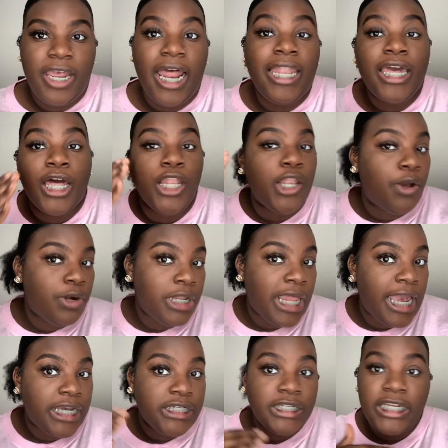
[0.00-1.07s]
I like a longer
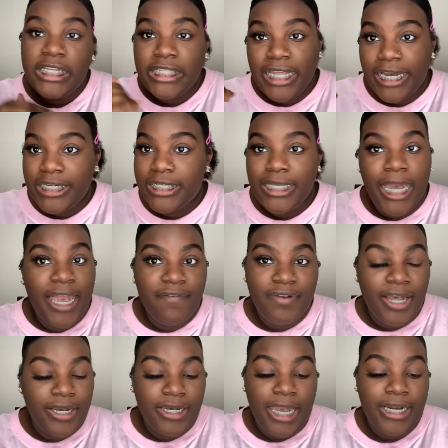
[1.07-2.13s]
lash. These lashes, I
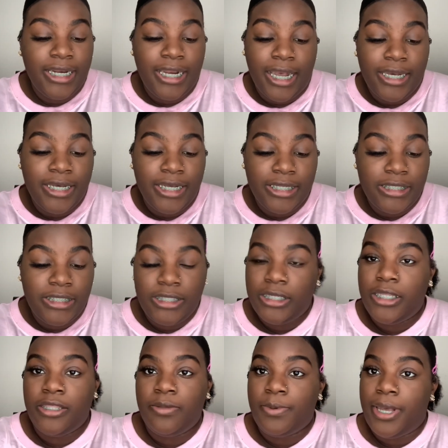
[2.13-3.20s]
did not cut to the
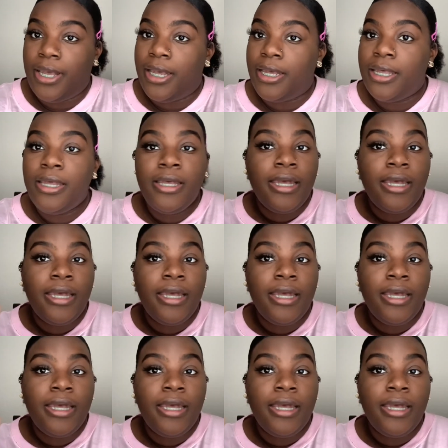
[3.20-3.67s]
length of my eye.